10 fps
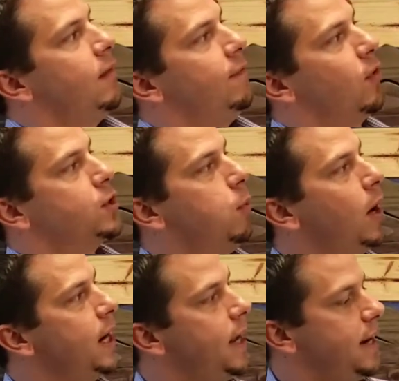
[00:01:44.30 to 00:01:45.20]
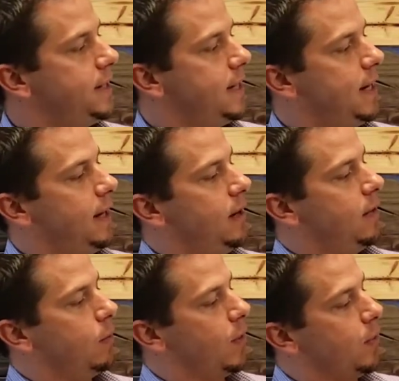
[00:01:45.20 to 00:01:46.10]
for 2019,
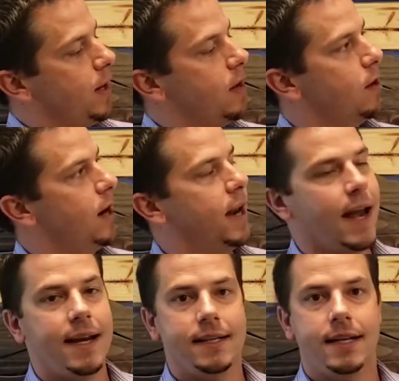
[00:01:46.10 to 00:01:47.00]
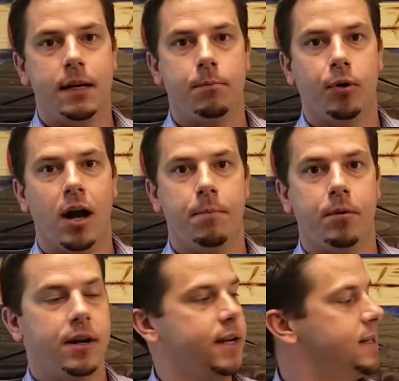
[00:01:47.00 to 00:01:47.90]
there were 319
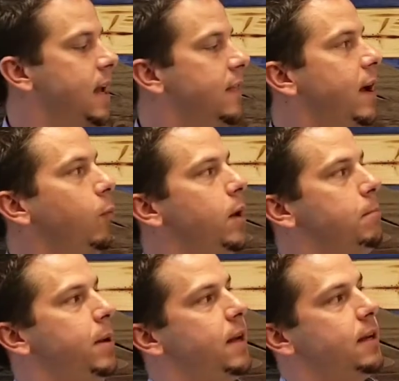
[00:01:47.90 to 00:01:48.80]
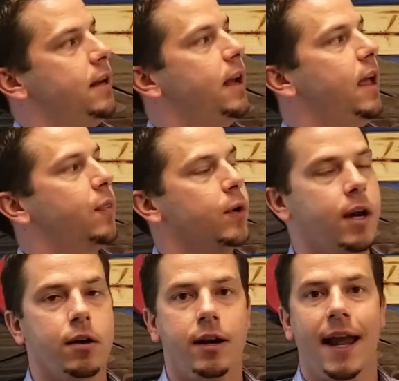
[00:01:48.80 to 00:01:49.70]
properties that went pending and
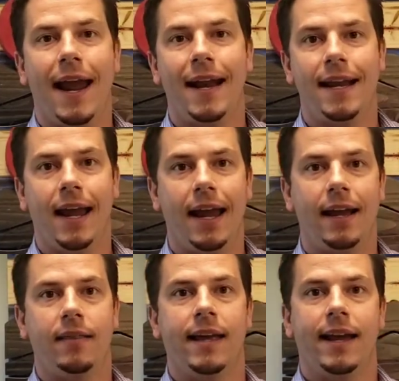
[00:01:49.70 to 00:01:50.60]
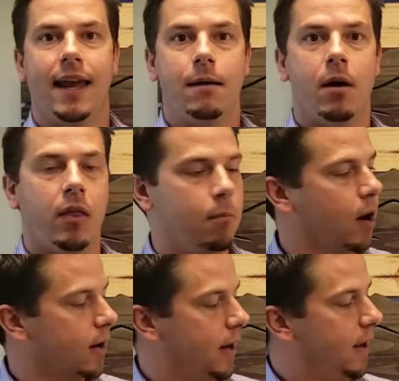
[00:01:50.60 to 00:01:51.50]
388 that came on the
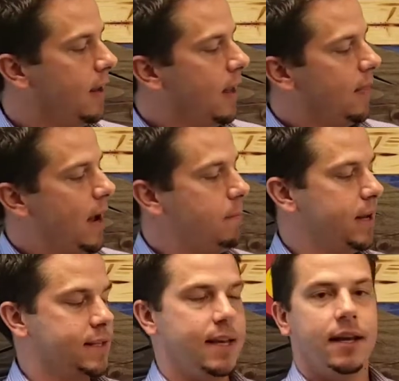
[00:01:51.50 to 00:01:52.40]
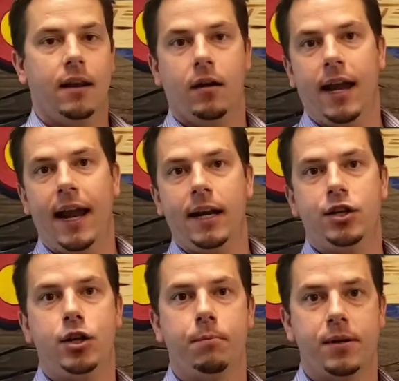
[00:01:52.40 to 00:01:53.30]
market. That means that
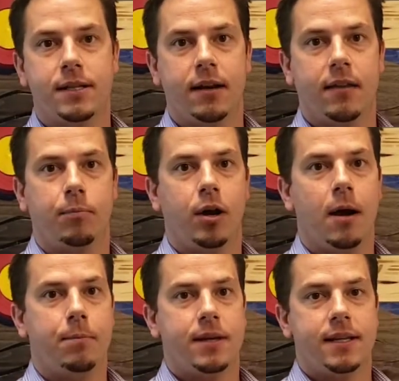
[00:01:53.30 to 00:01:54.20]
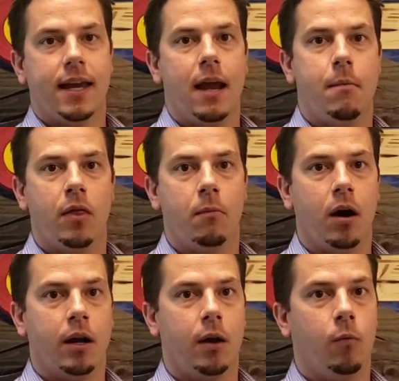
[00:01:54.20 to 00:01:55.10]
82% of the properties that came on the
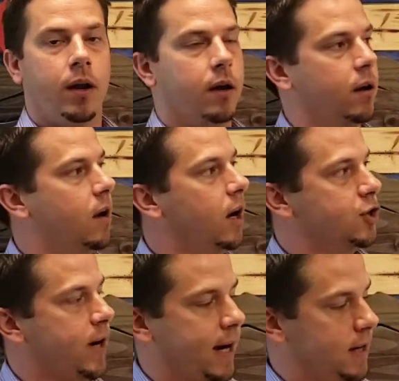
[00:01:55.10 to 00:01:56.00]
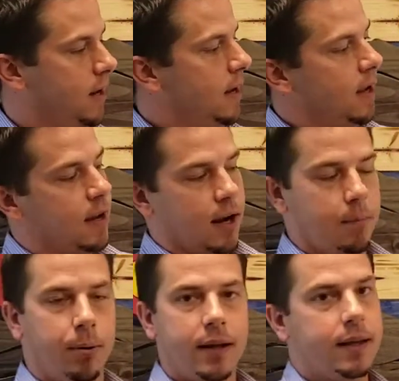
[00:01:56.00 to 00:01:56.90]
market went under contract.
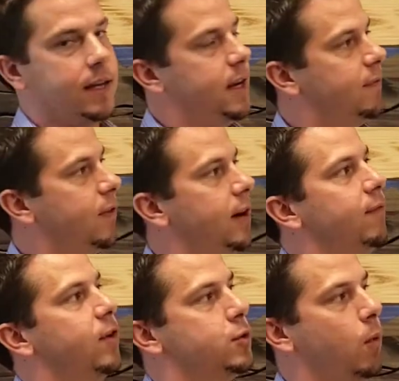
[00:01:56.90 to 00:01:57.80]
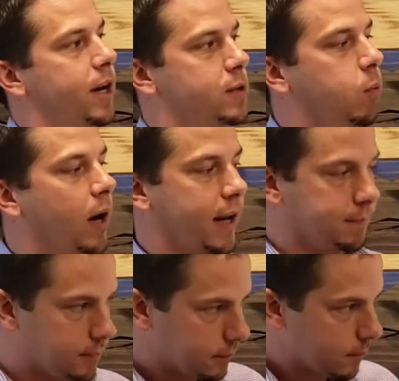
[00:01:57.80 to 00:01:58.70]
Completely different for 2020.